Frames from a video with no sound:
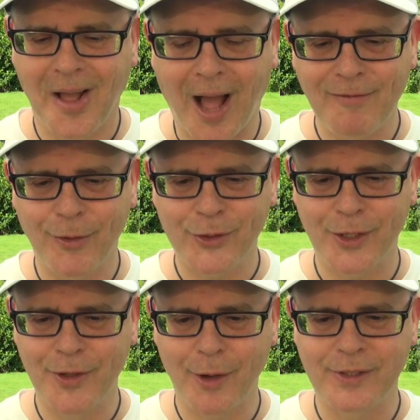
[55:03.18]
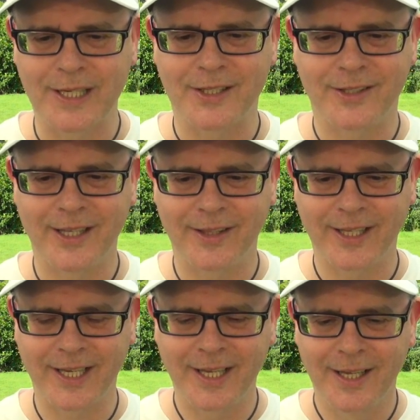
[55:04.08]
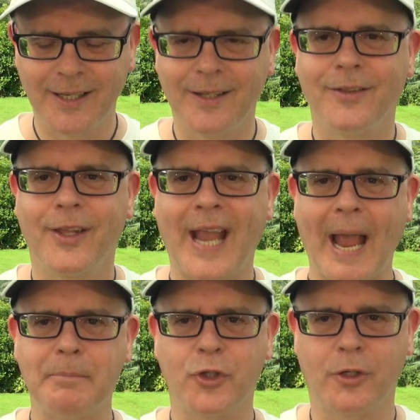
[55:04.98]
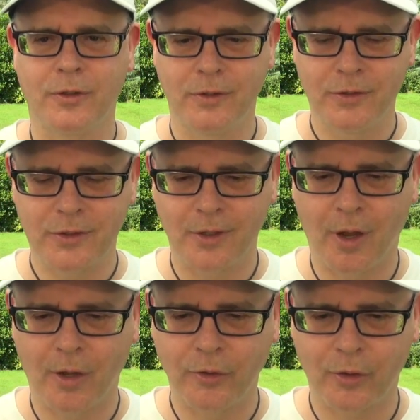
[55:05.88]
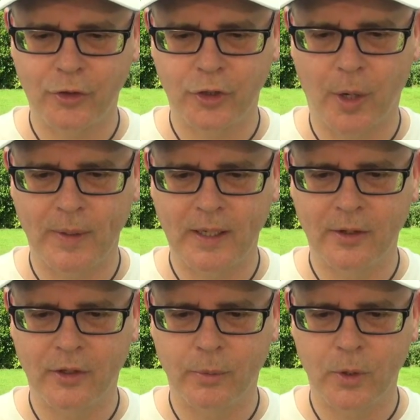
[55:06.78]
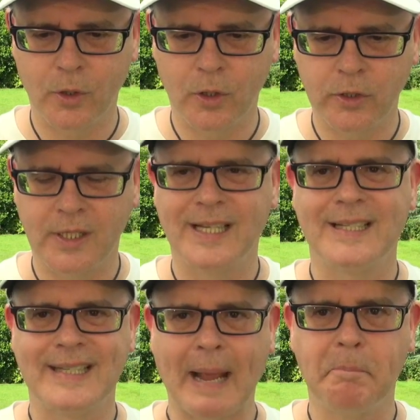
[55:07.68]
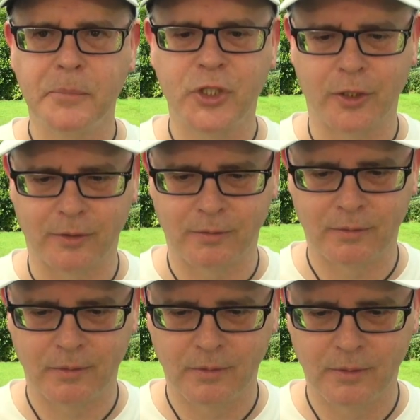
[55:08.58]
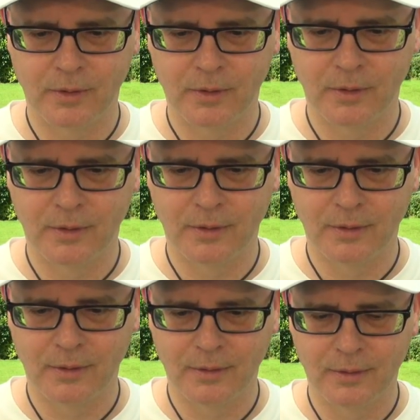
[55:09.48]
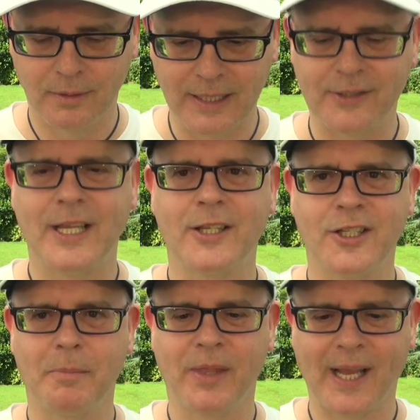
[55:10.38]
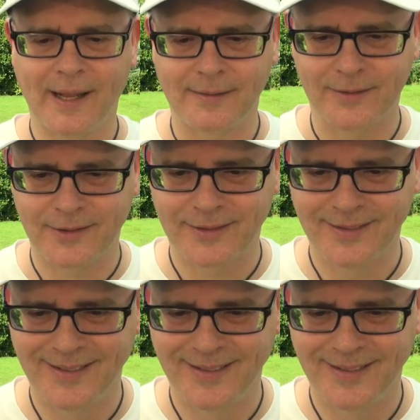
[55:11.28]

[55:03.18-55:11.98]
I've also noticed that the captions are not showing the word damson. It says something else.